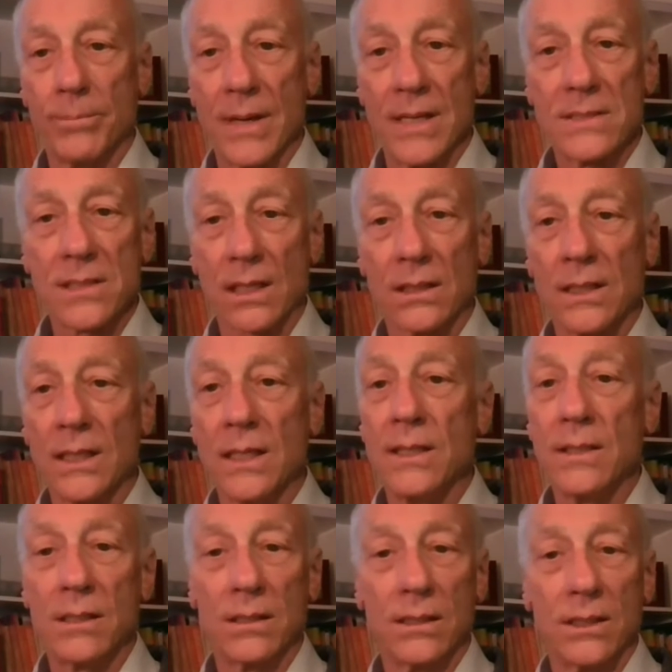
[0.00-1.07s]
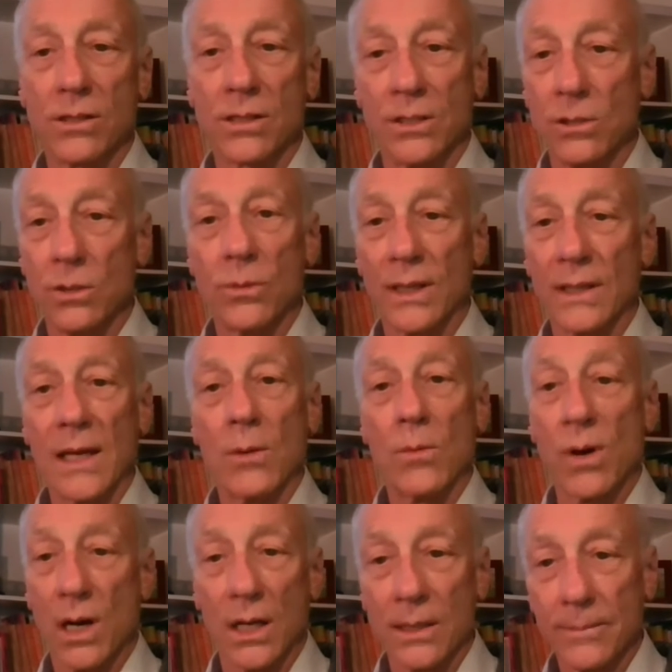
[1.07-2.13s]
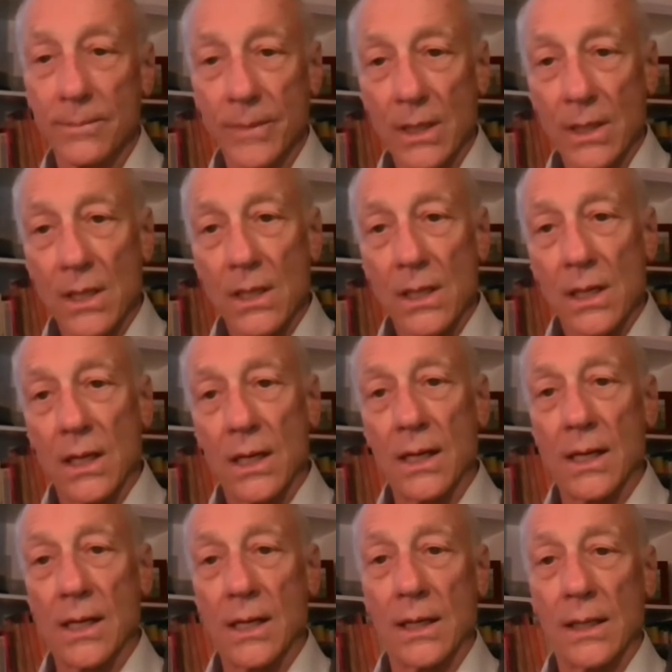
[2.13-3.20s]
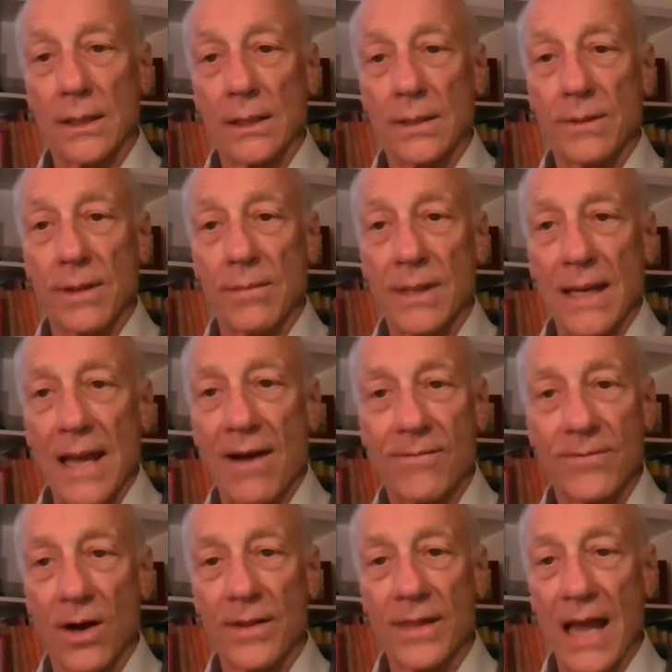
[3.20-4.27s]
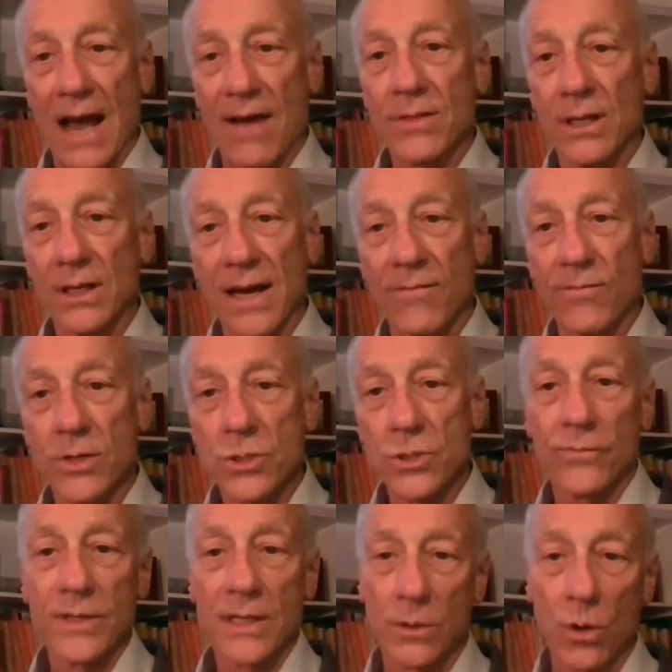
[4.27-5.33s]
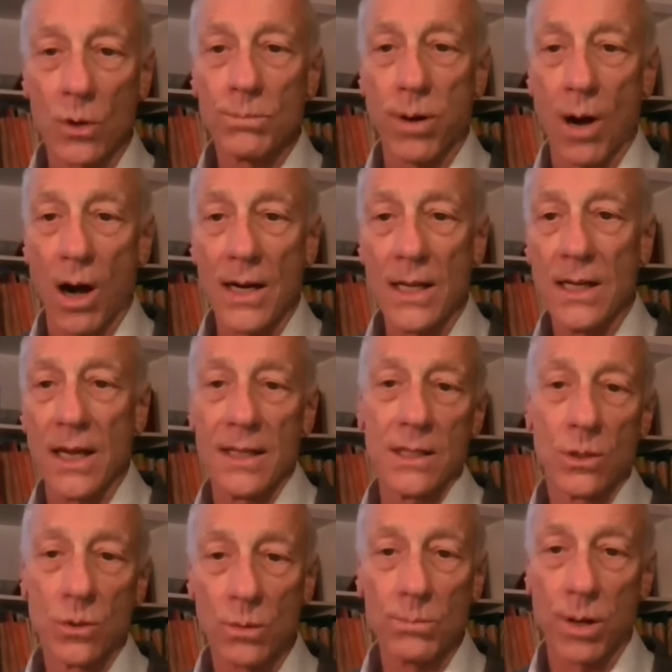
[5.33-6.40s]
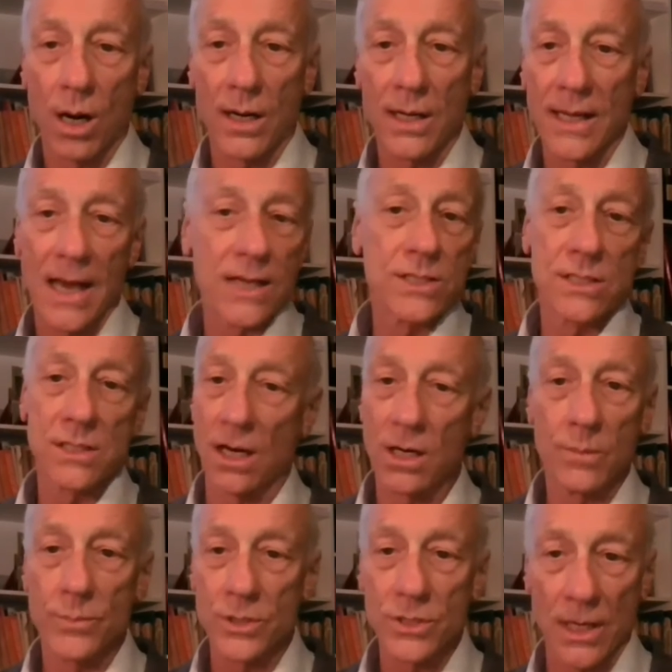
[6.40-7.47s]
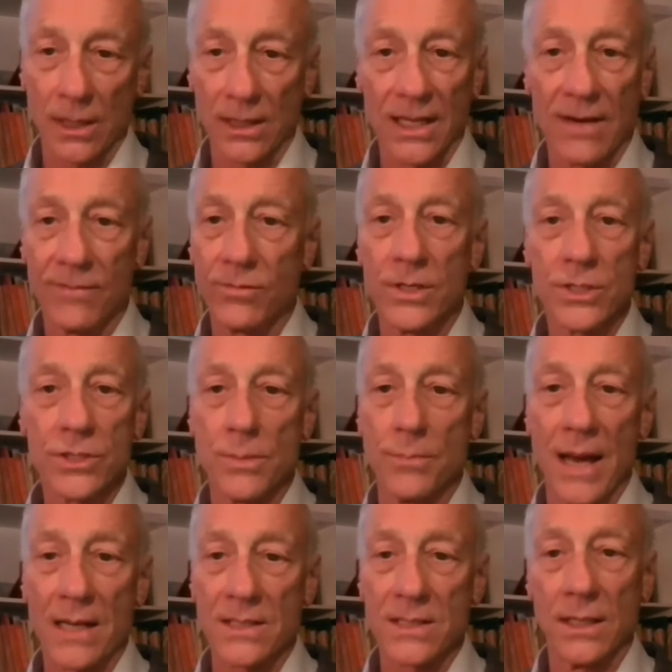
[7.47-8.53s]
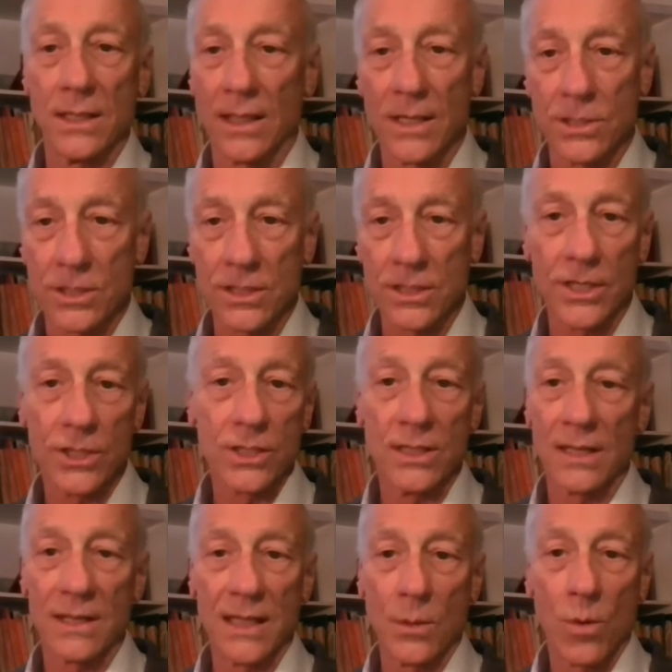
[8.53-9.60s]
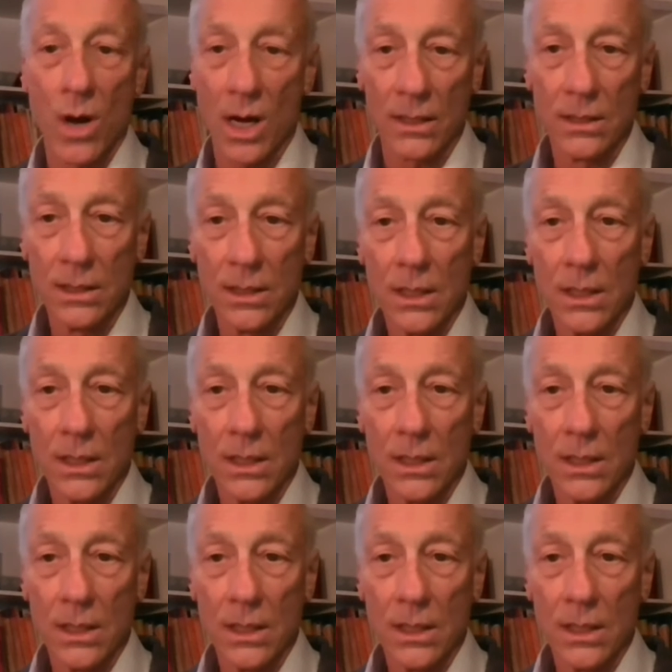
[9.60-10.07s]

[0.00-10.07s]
Basically, the leader can do what they want. They have the leverage over their own party, and their own party has the 100% leverage to pass any legislation that they want.